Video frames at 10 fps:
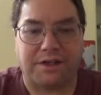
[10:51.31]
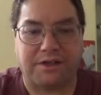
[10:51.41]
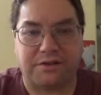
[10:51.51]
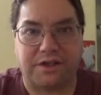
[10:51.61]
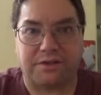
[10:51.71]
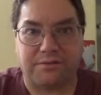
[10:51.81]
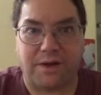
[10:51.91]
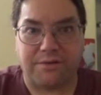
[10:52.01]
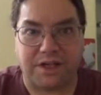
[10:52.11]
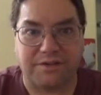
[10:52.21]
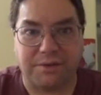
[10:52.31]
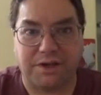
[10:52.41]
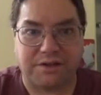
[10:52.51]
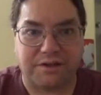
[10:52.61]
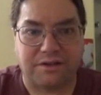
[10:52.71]
You know, take some time, save
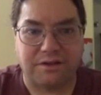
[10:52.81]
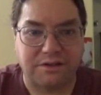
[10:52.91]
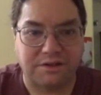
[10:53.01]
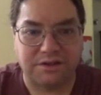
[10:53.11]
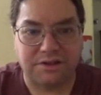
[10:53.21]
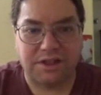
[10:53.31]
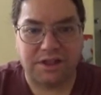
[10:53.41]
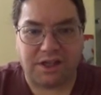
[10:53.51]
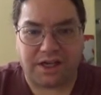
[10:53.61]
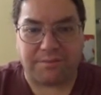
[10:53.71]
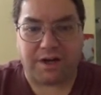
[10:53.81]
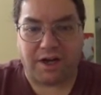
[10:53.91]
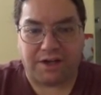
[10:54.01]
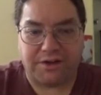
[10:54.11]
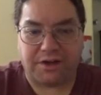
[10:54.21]
money, and keep an
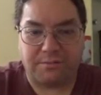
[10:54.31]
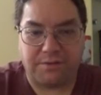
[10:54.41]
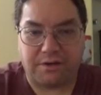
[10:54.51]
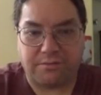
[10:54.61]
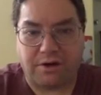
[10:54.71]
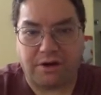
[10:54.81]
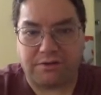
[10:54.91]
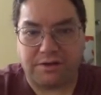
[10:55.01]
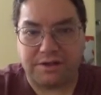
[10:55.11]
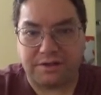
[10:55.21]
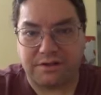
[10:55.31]
eye on their their progress.